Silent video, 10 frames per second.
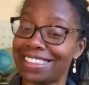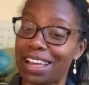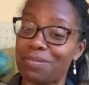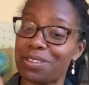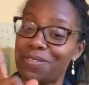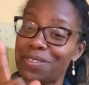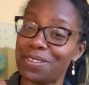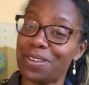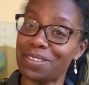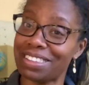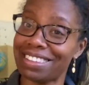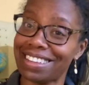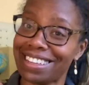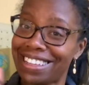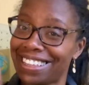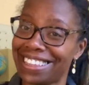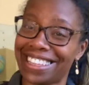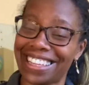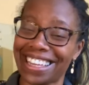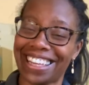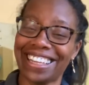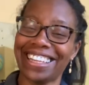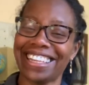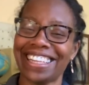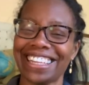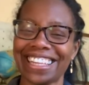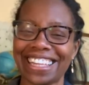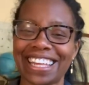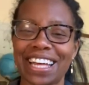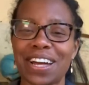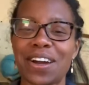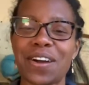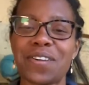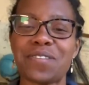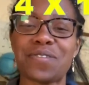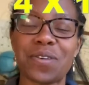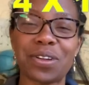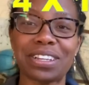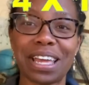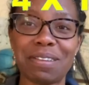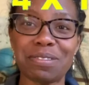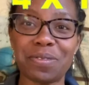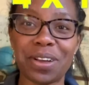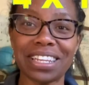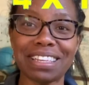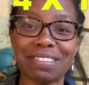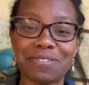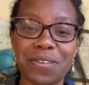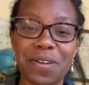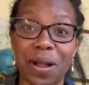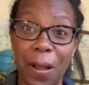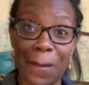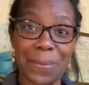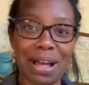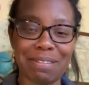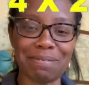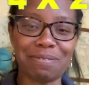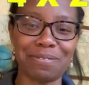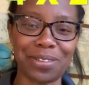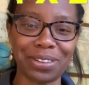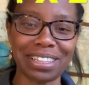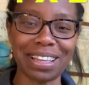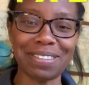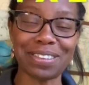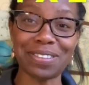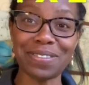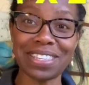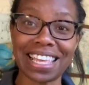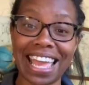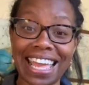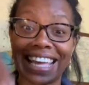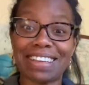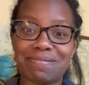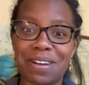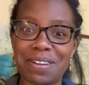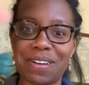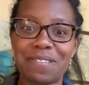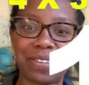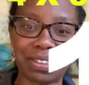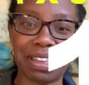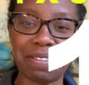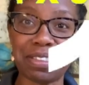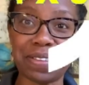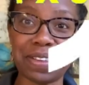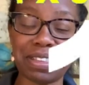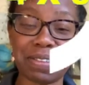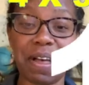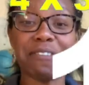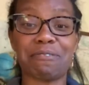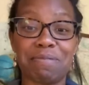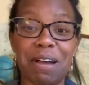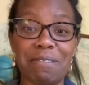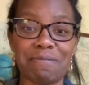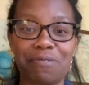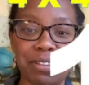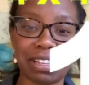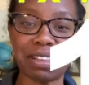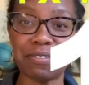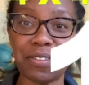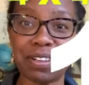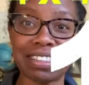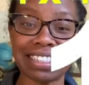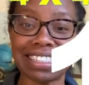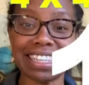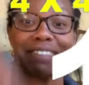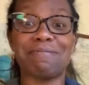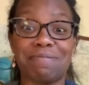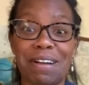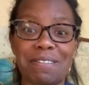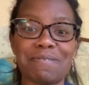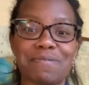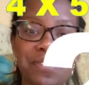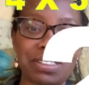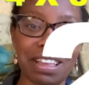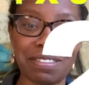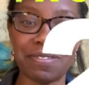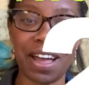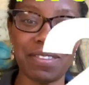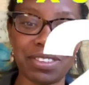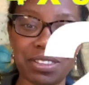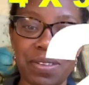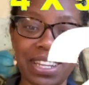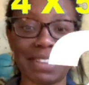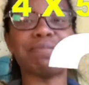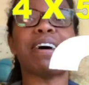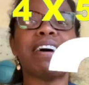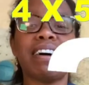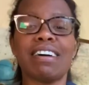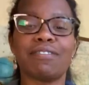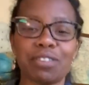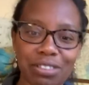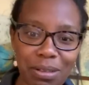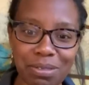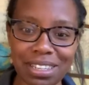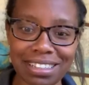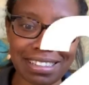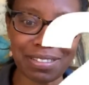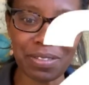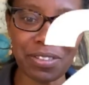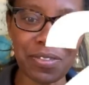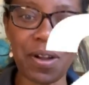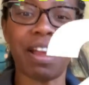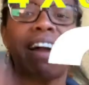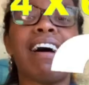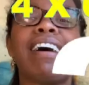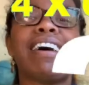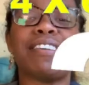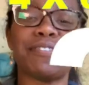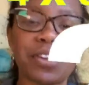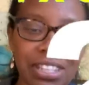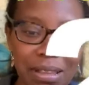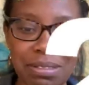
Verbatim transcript: Tell me if you notice it. Okay. 4 times 1 is 4. 4 times 2 is 8. 4 times 3 is 12. 4 times 4 is 16. 4 times 5 is 20. 4 times 6 is 24. 4 times